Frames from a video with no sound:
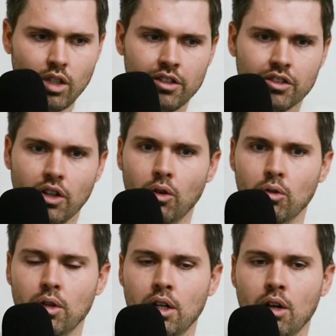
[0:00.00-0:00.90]

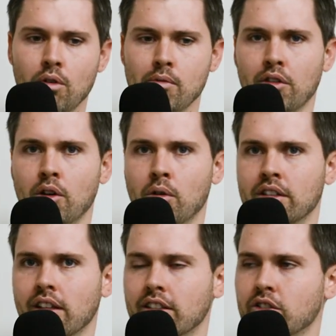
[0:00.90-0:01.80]
So we both know what
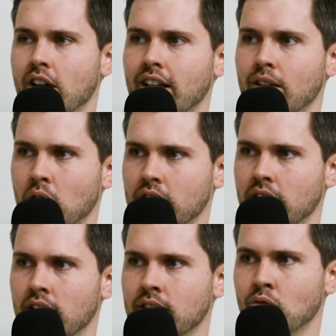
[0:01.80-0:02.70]
it's like to try and get work
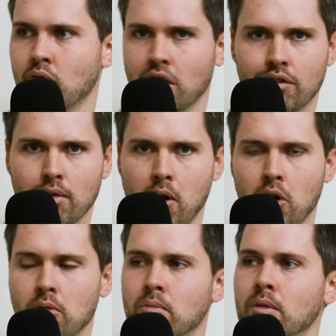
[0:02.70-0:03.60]
done working from
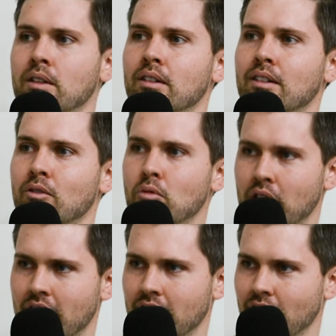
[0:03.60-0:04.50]
home
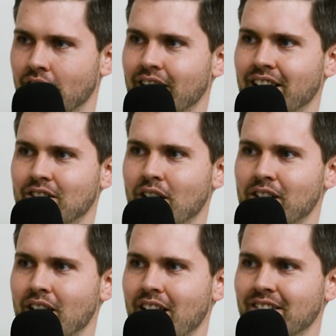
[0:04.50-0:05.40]
with kids kids
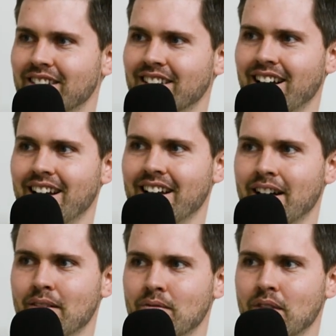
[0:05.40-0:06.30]
running around. Yeah,
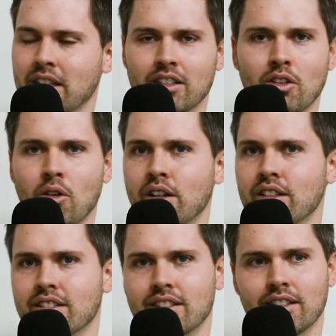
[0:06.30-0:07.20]
um, yeah. And the
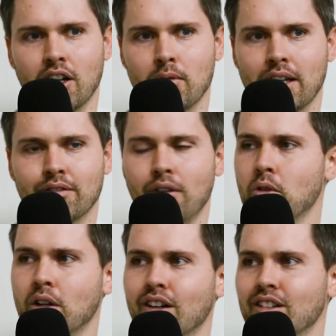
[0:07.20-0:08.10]
noise and you know making
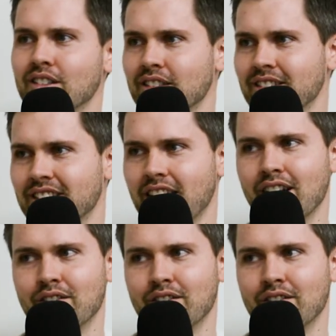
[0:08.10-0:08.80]
phone calls and stuff. The